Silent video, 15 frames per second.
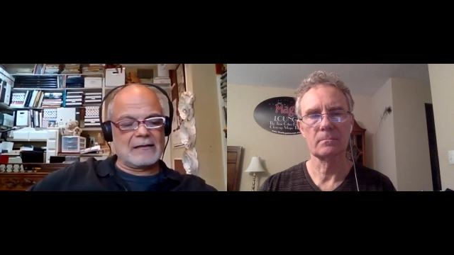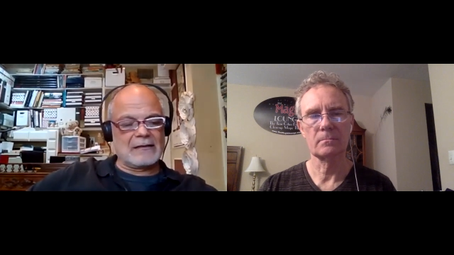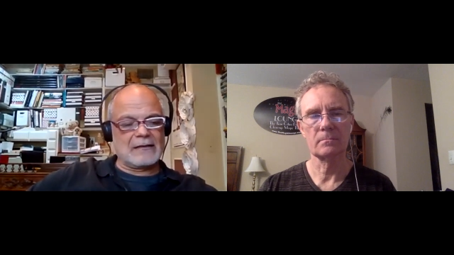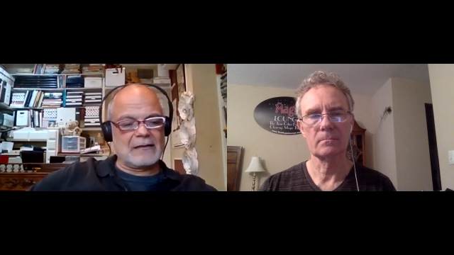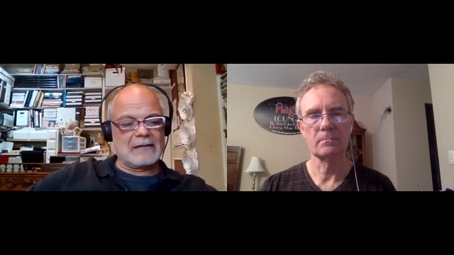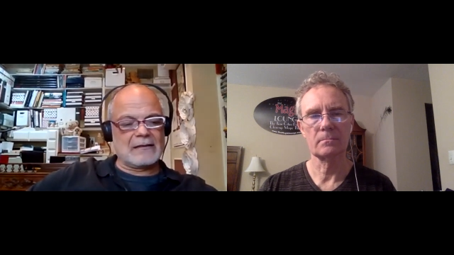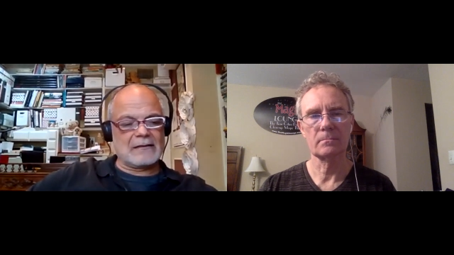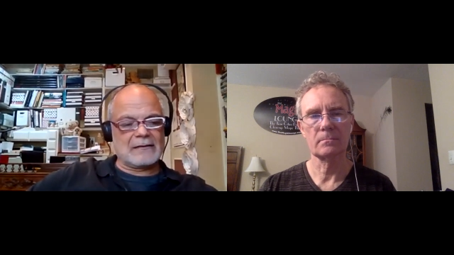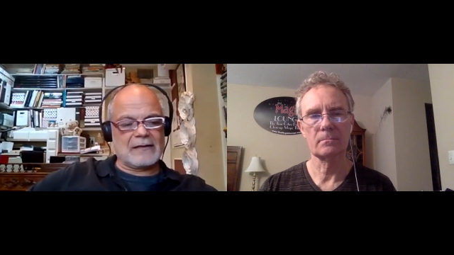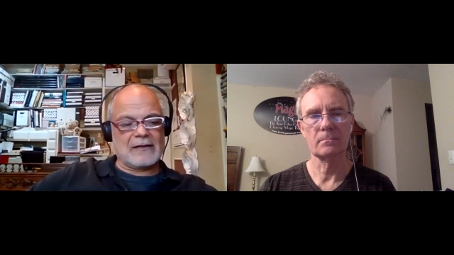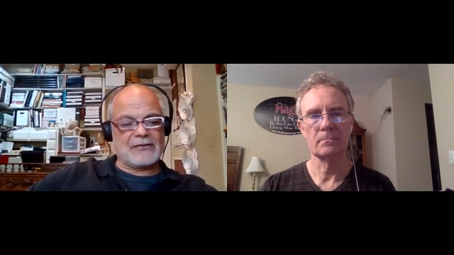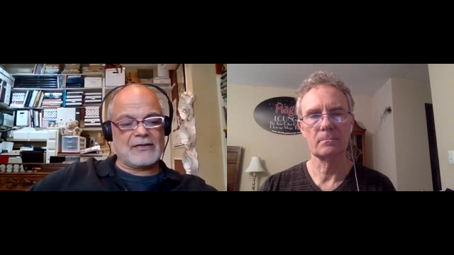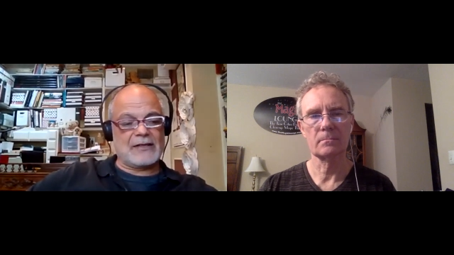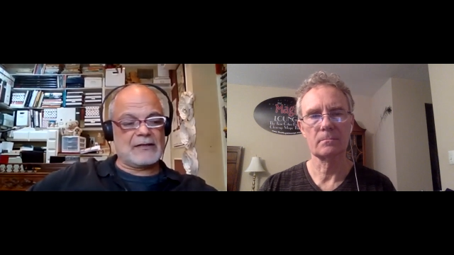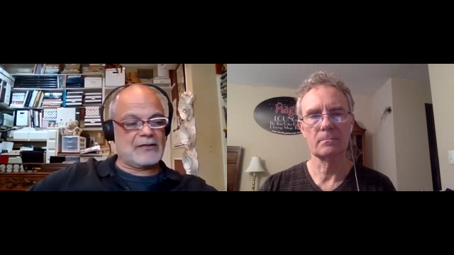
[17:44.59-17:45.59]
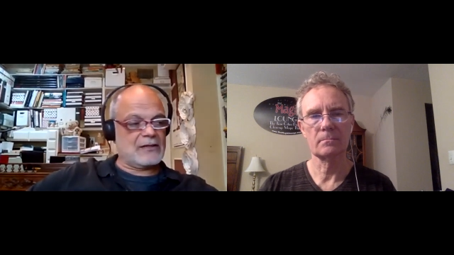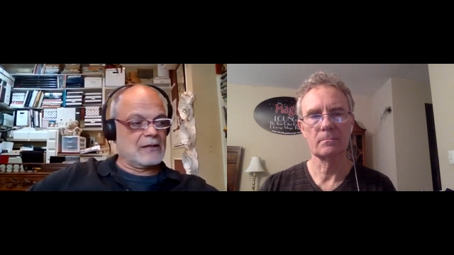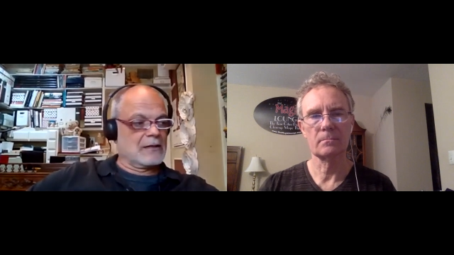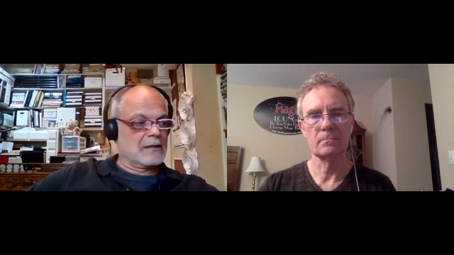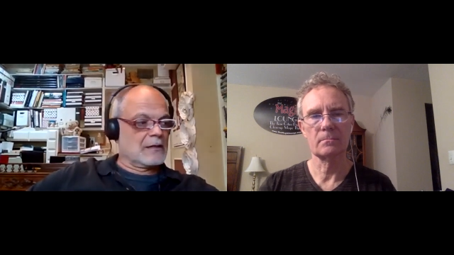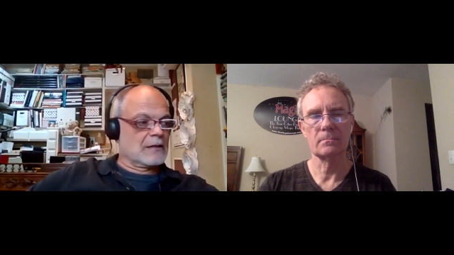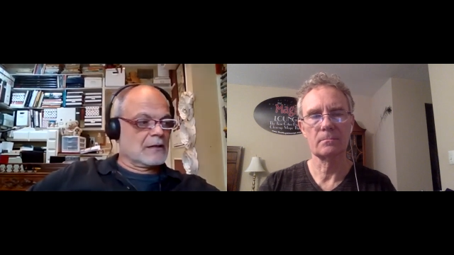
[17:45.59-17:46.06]
Speaker 1: in Texas
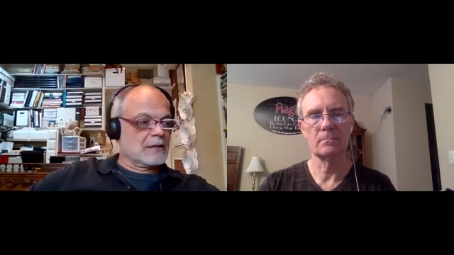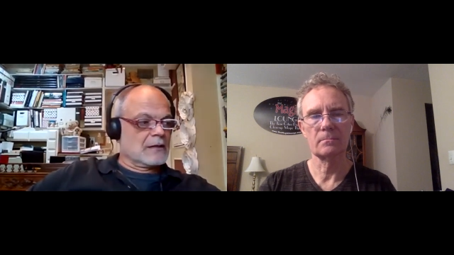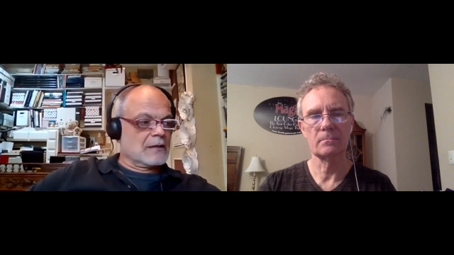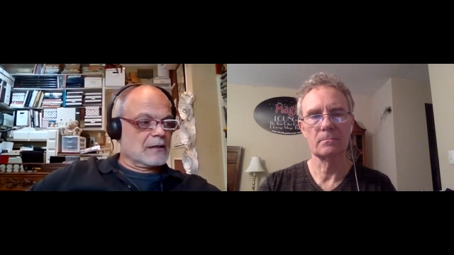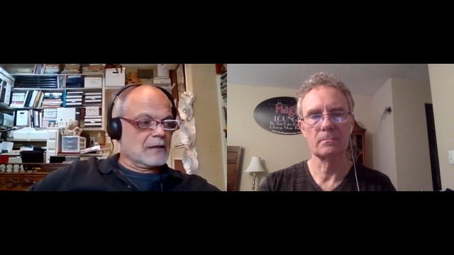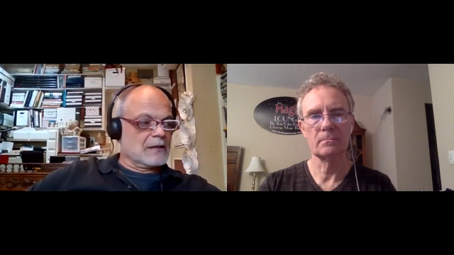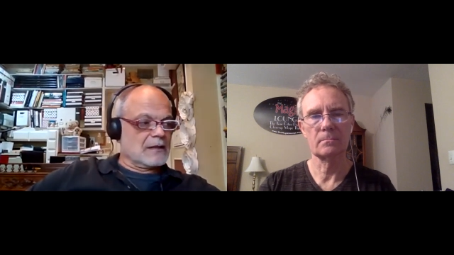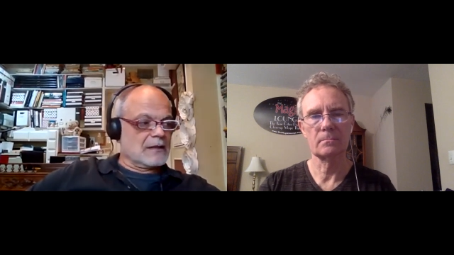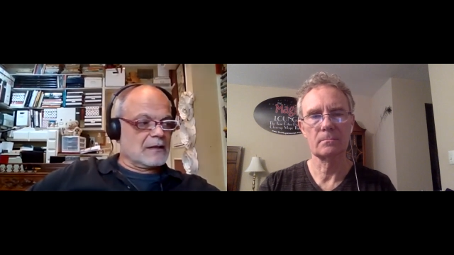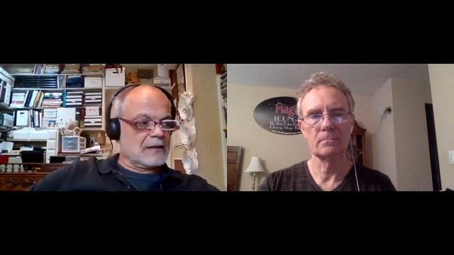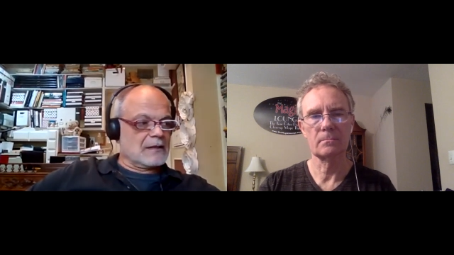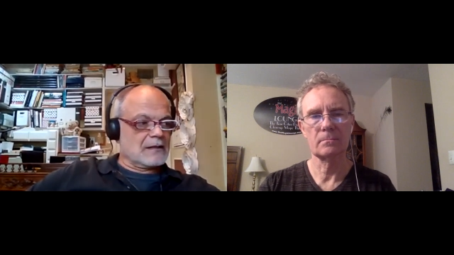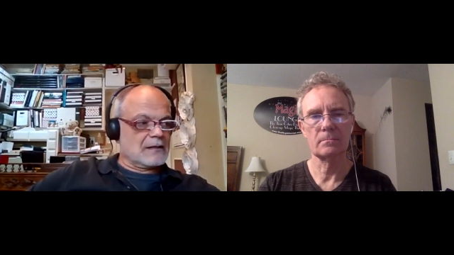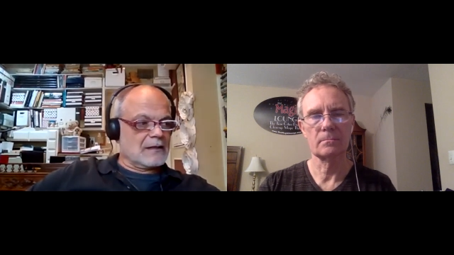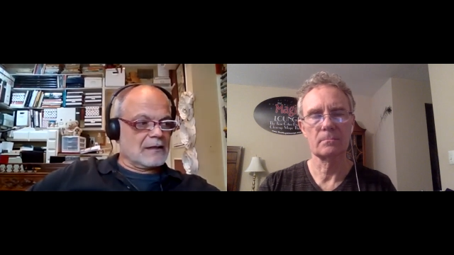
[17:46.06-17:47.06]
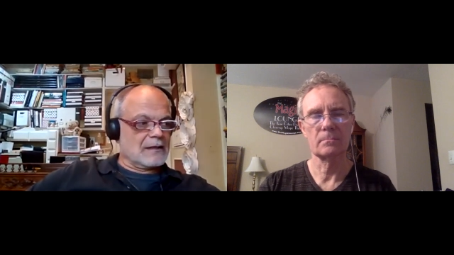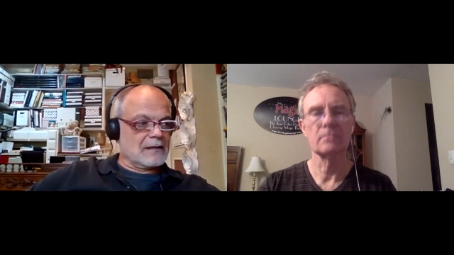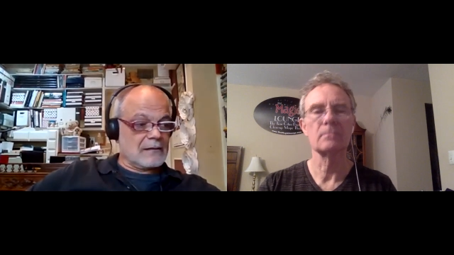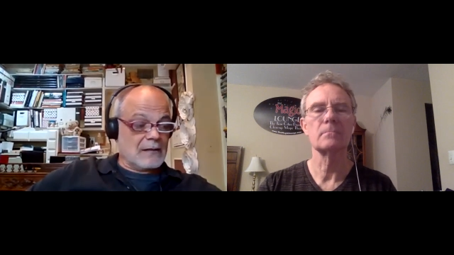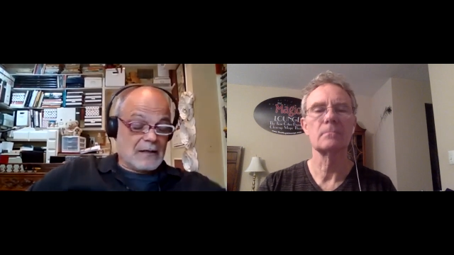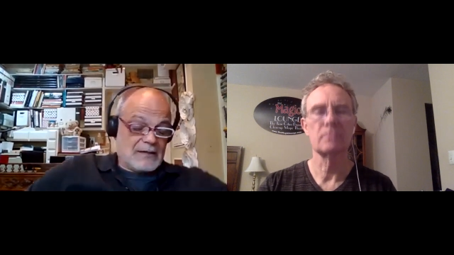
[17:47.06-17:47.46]
uh, and I